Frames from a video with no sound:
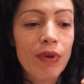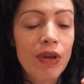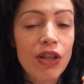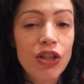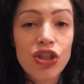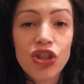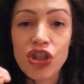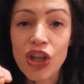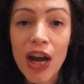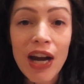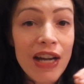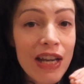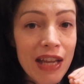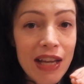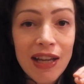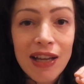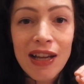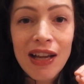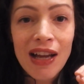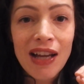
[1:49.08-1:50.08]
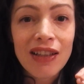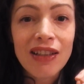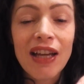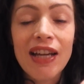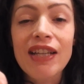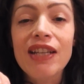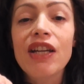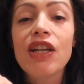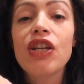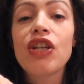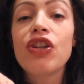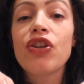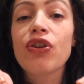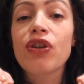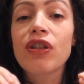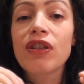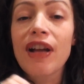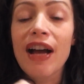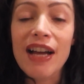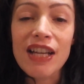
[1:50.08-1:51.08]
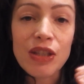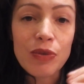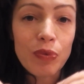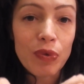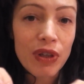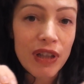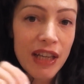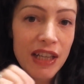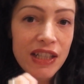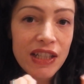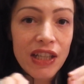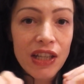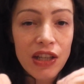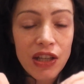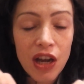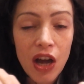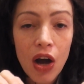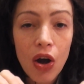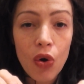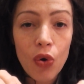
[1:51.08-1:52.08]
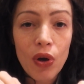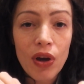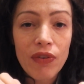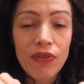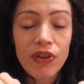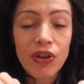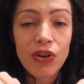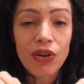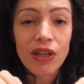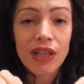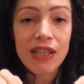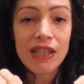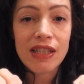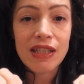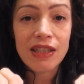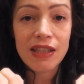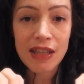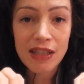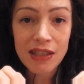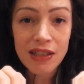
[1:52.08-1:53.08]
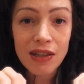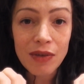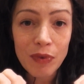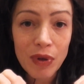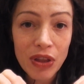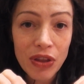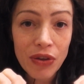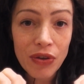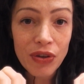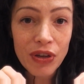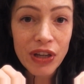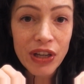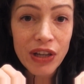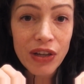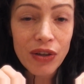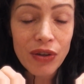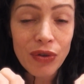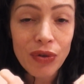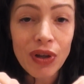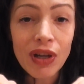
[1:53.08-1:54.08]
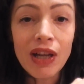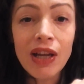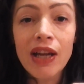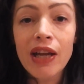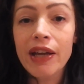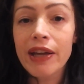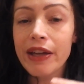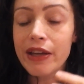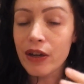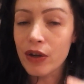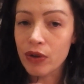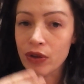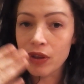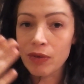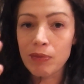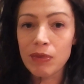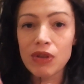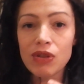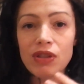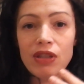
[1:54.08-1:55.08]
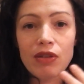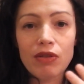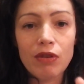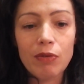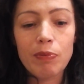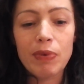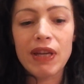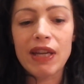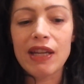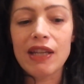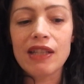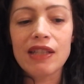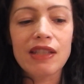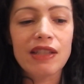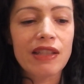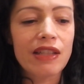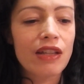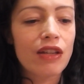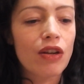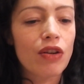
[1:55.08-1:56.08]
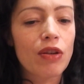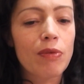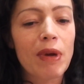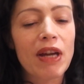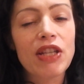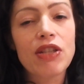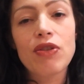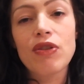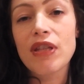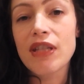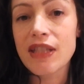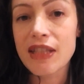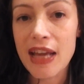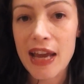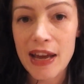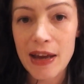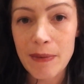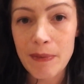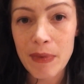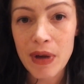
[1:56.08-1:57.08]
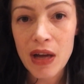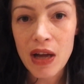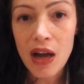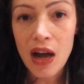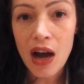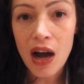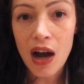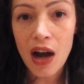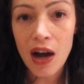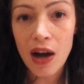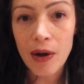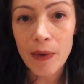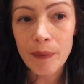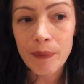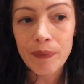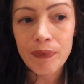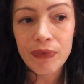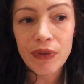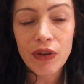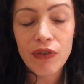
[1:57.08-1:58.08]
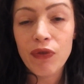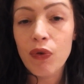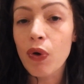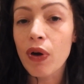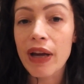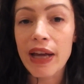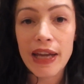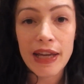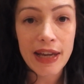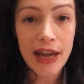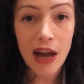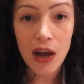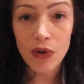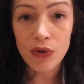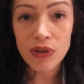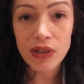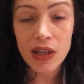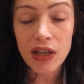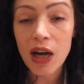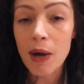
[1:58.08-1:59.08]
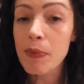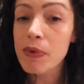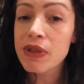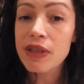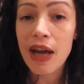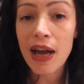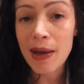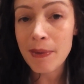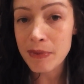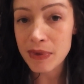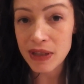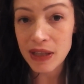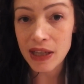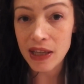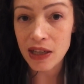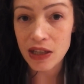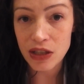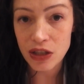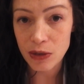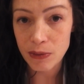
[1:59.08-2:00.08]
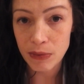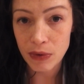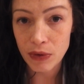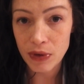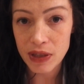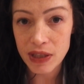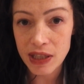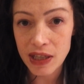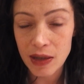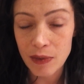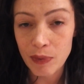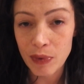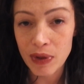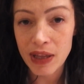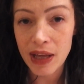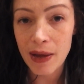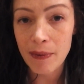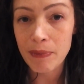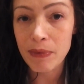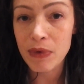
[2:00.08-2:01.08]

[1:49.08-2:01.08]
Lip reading: shiny. Like, your class will get to know if you're consistent with your cue. The music repeats. You might do the same 4/8 counts a couple times in a Zumba routine. When that